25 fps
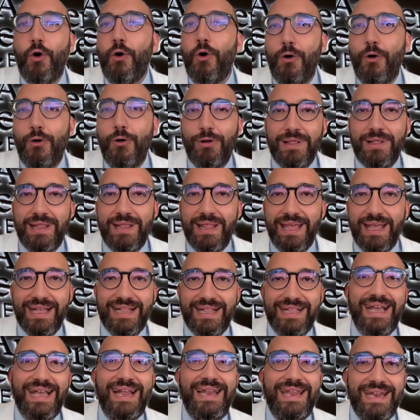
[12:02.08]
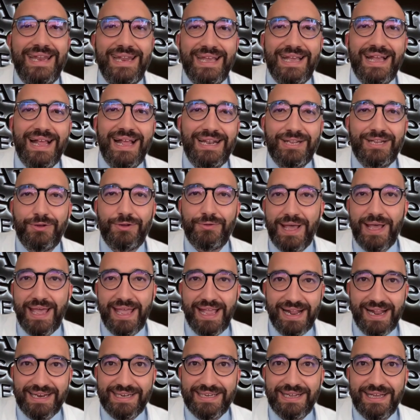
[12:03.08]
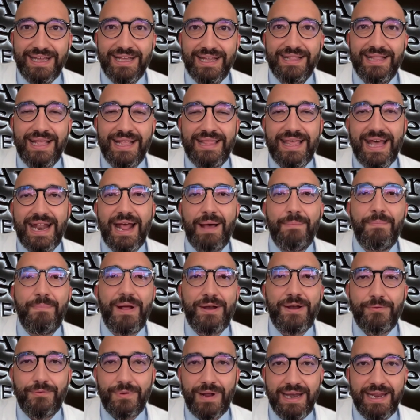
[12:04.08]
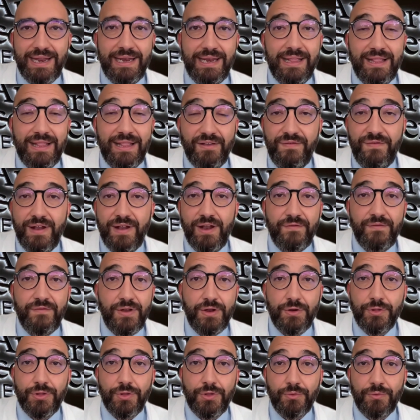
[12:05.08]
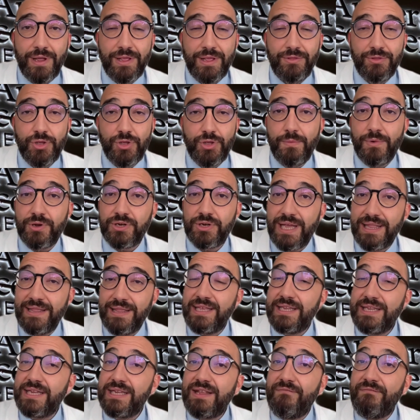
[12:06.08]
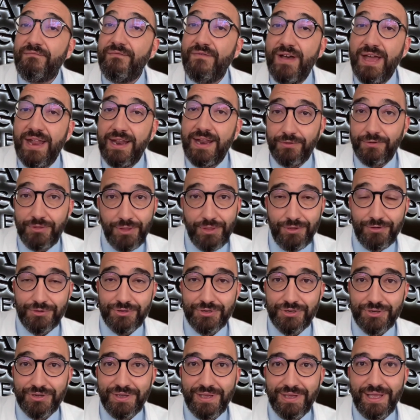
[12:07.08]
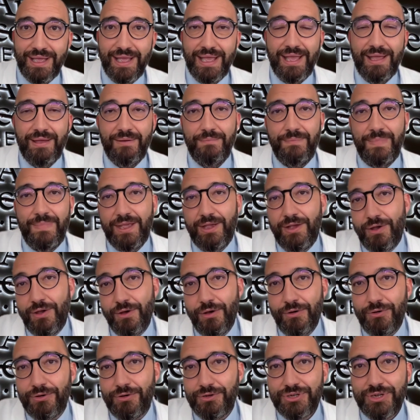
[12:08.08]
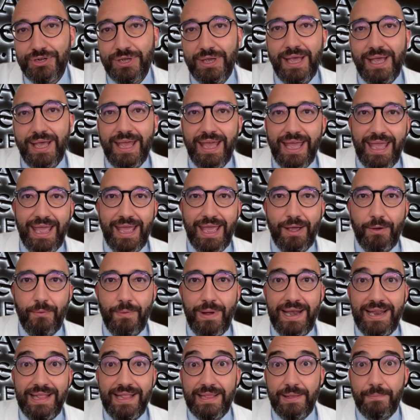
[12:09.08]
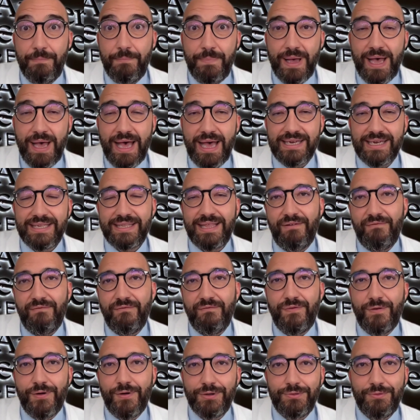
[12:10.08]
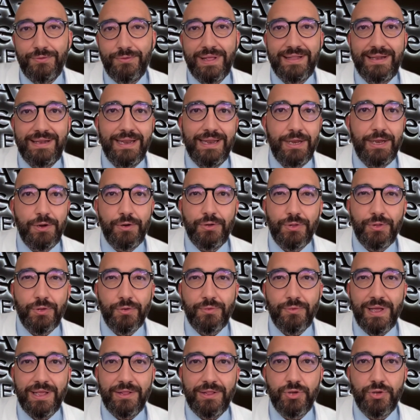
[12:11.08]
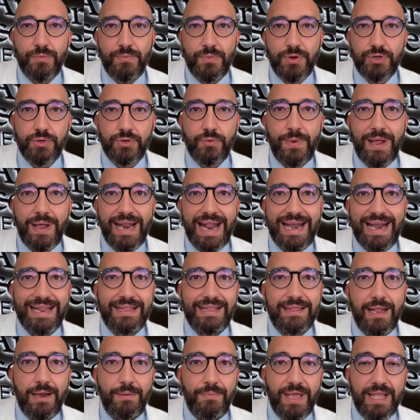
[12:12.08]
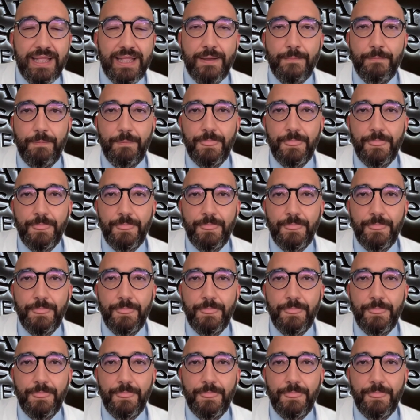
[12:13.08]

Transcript: all the clinical trials that are up and running in the field of neuroendocrine tumors, and this is a very good news because, in the past, unfortunately, neuroendocrine tumors were a little bit,